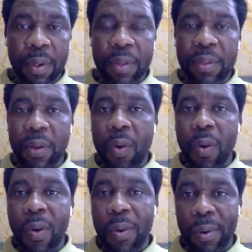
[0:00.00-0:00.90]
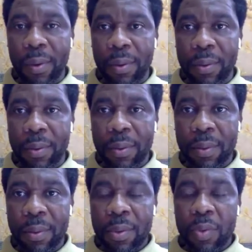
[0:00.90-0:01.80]
is the call
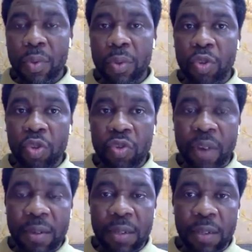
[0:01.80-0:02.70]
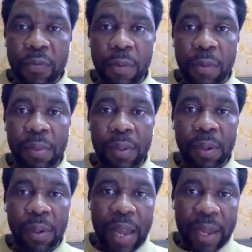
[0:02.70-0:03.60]
to transform
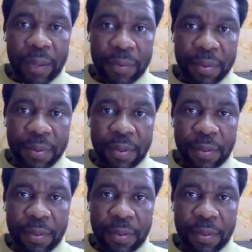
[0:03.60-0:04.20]
lives,